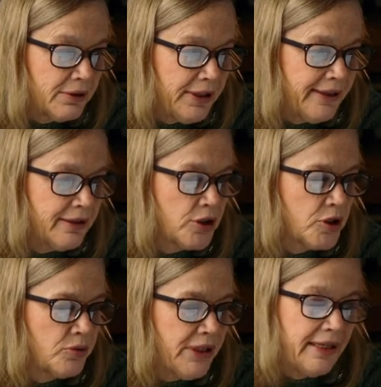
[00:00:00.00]
on
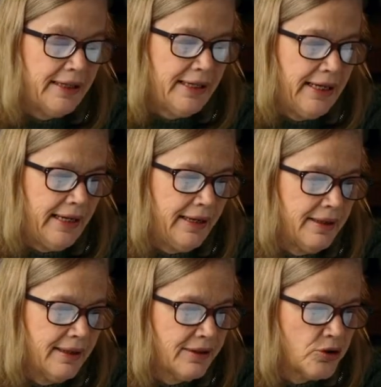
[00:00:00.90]
English reader that he
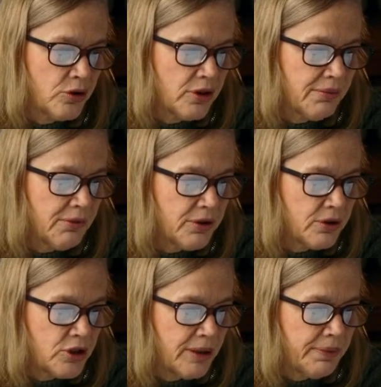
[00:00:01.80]
had, I took him on the
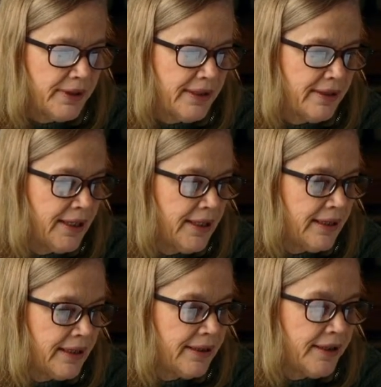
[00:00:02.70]
trampoline
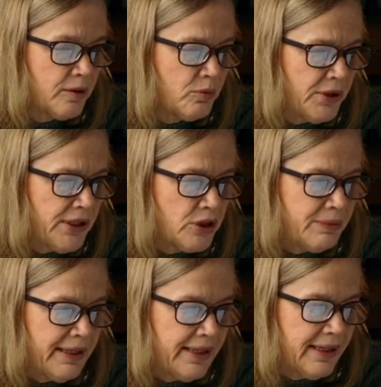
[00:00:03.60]
and let him read to
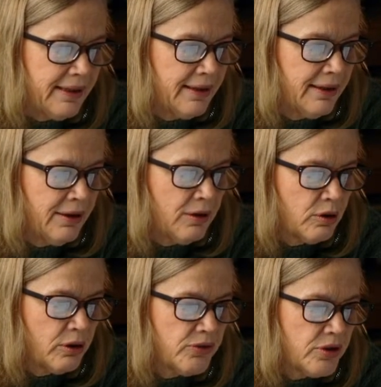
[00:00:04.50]
me there.
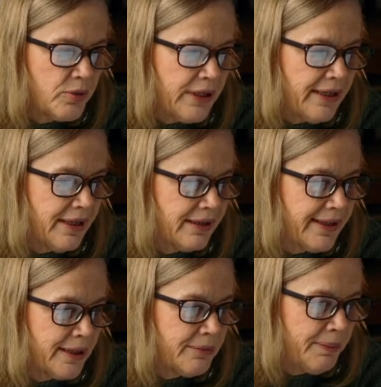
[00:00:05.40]
After reading, I
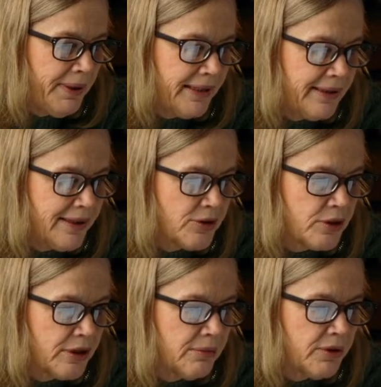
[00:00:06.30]
lay on my back next
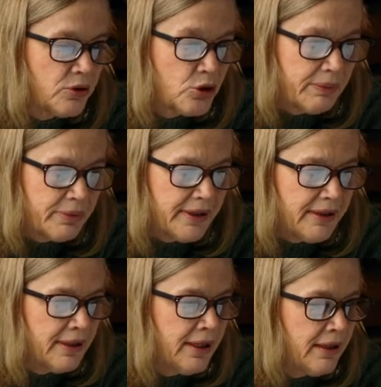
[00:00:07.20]
to him on the
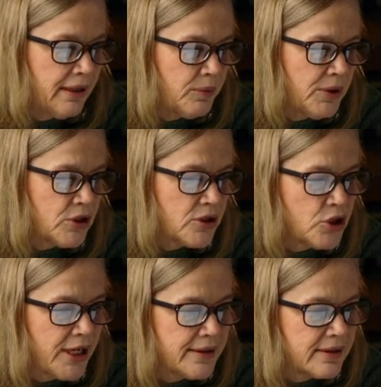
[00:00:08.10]
trampoline, and we just
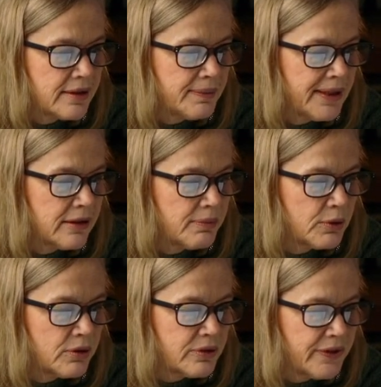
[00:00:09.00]
chatted about the
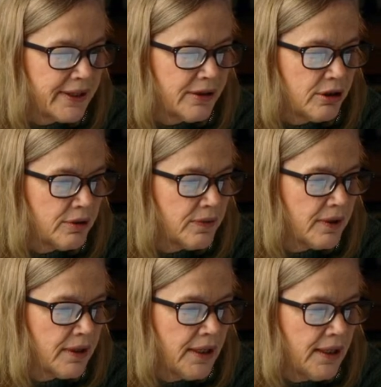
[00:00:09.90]
birds flying
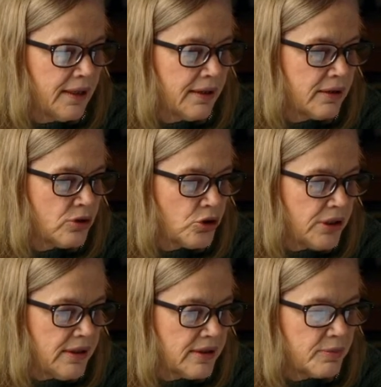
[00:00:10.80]
over the
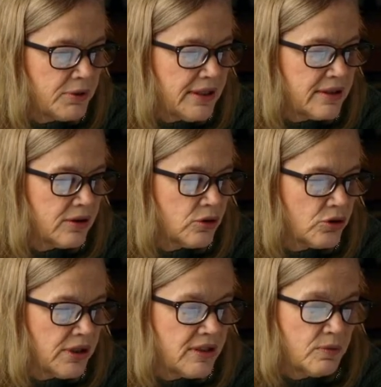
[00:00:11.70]
trees, the breeze in the
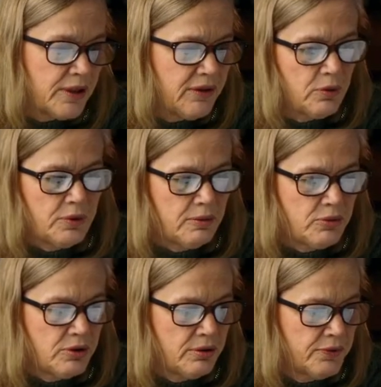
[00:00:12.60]
trees, and whatever we
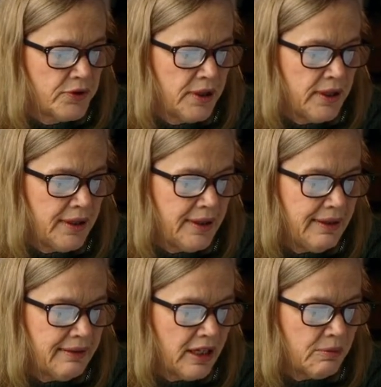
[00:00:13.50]
observed.
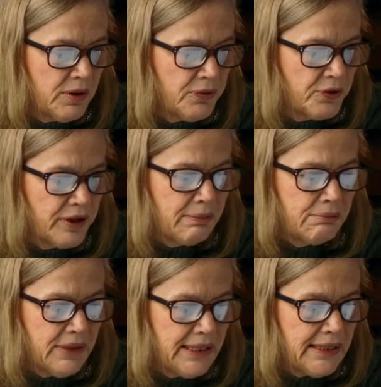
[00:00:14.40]
He thanked me for that
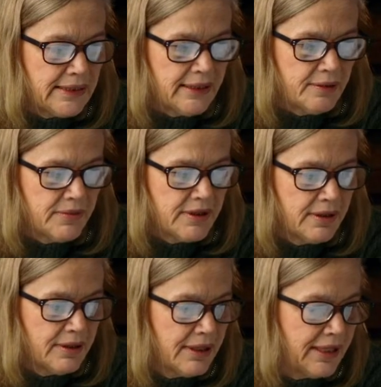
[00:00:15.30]
many times.
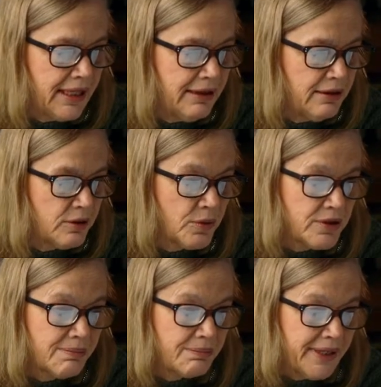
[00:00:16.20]
Again, it
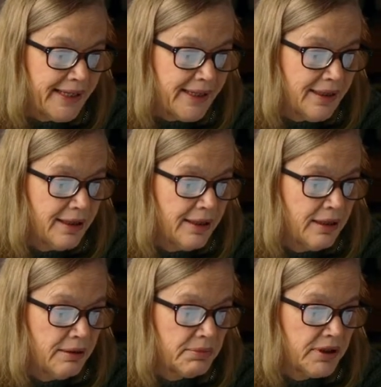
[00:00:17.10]
wasn't play,
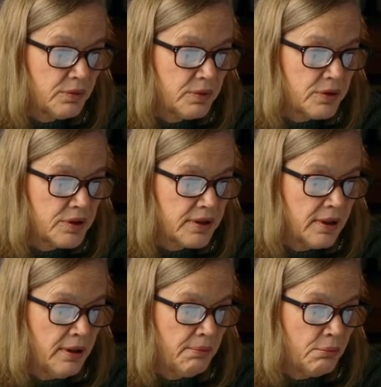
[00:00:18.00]
but it was
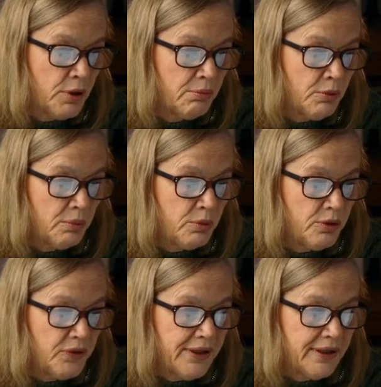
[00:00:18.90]
Mom
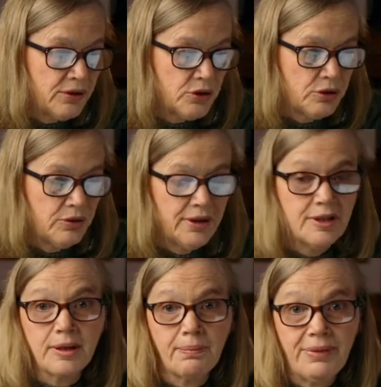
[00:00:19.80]
moving into
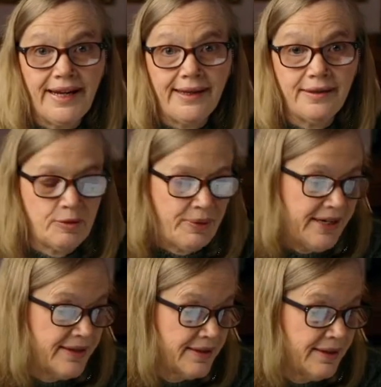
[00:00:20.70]
his play
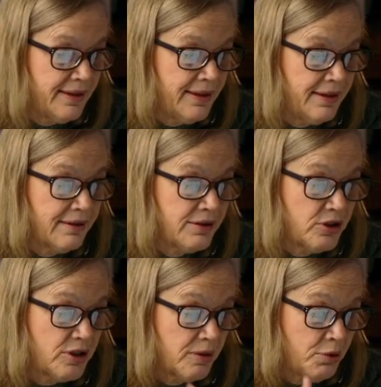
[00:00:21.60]
space. This
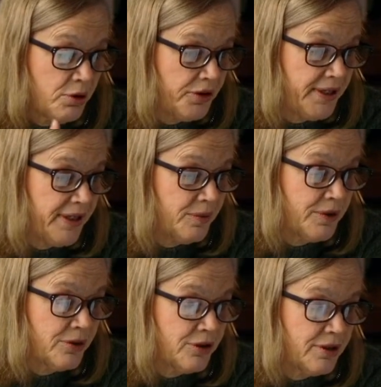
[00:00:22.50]
is the part that I
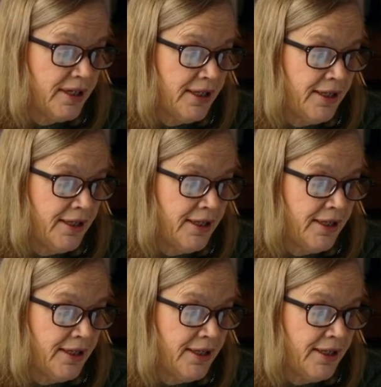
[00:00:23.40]
wanted